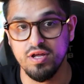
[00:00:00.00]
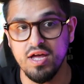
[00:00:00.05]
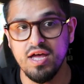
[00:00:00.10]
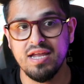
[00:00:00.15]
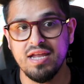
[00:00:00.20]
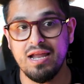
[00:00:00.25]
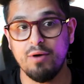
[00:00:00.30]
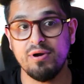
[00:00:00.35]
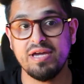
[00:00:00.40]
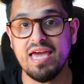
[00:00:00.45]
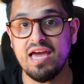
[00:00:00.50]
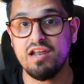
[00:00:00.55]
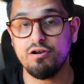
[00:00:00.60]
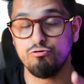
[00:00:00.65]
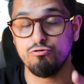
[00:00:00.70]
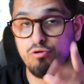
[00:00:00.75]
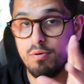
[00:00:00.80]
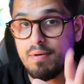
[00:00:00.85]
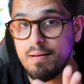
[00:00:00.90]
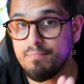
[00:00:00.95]
Now again,
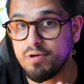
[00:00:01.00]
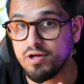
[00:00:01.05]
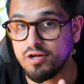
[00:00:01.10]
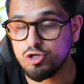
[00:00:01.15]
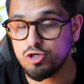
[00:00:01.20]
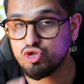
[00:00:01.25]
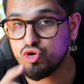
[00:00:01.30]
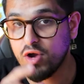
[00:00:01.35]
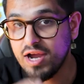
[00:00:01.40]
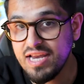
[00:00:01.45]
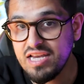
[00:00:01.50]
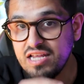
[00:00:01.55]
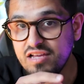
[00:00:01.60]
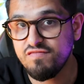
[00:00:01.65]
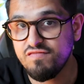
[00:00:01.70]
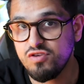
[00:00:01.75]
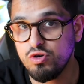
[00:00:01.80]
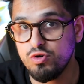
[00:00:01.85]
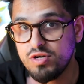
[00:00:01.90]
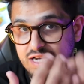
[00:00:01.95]
remember,
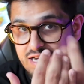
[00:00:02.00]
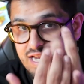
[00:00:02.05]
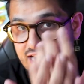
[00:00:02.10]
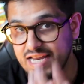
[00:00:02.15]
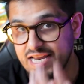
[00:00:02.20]
TradingView can